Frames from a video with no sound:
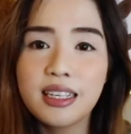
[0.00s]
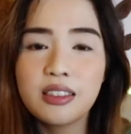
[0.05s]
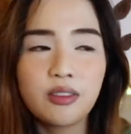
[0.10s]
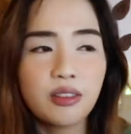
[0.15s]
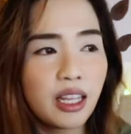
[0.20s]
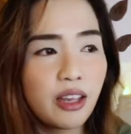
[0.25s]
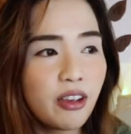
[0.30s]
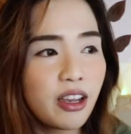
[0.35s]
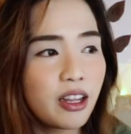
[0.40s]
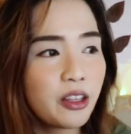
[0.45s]
So
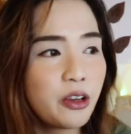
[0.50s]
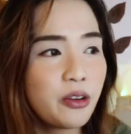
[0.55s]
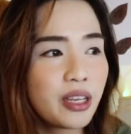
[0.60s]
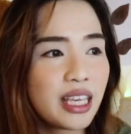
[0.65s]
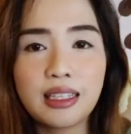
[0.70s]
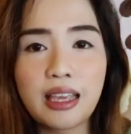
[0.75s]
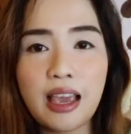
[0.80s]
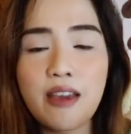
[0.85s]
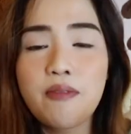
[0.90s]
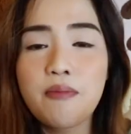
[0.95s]
living alone
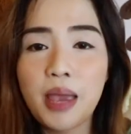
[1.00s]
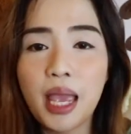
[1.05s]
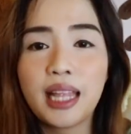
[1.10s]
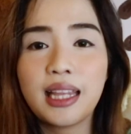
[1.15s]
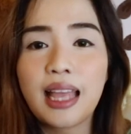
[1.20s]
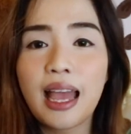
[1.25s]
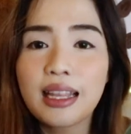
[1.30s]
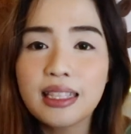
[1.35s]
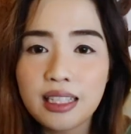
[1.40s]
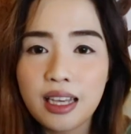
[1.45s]
gave me
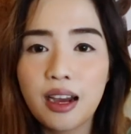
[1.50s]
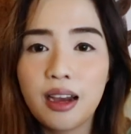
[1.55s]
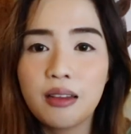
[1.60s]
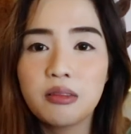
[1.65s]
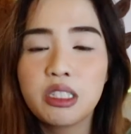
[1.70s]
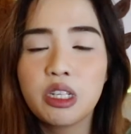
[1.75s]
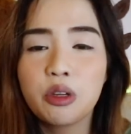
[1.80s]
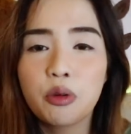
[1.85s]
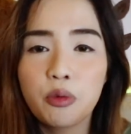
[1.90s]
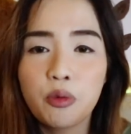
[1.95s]
that time
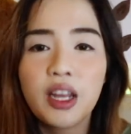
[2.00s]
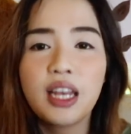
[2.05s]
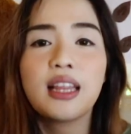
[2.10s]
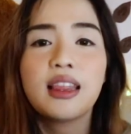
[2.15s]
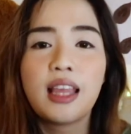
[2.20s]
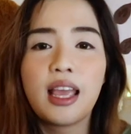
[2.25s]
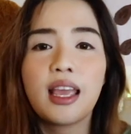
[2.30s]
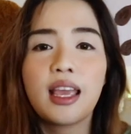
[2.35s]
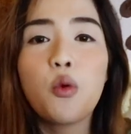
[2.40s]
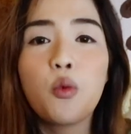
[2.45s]
to really
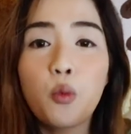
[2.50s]
think,